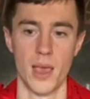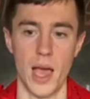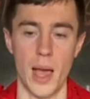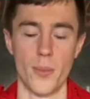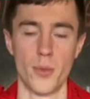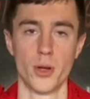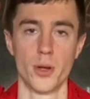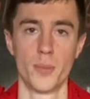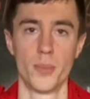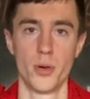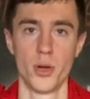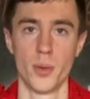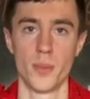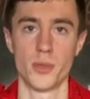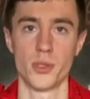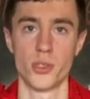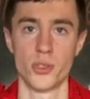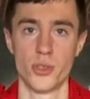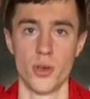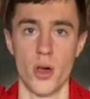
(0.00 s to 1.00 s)
I'm gonna put up a
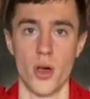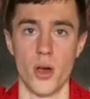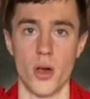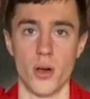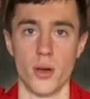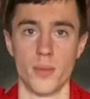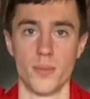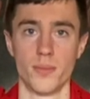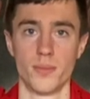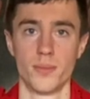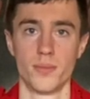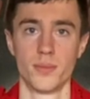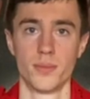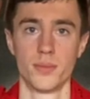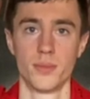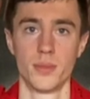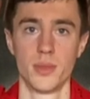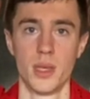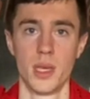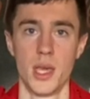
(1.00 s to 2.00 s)
song,
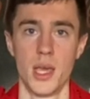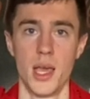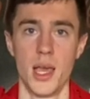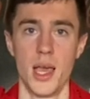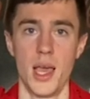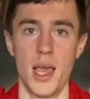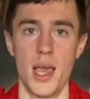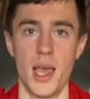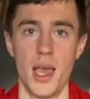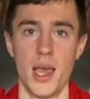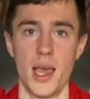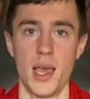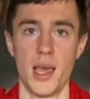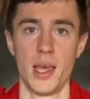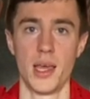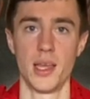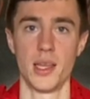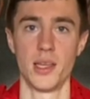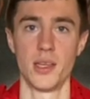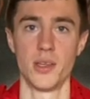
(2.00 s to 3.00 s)

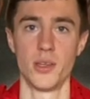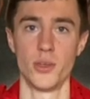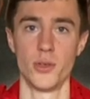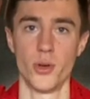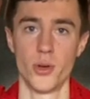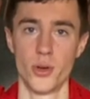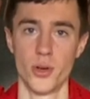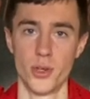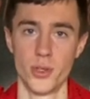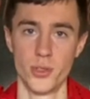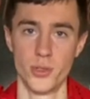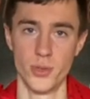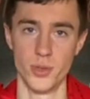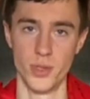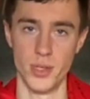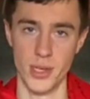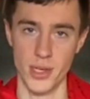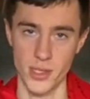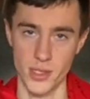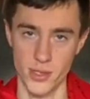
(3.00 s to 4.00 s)
and you're gonna do
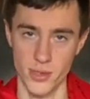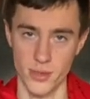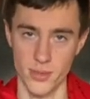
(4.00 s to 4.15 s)
this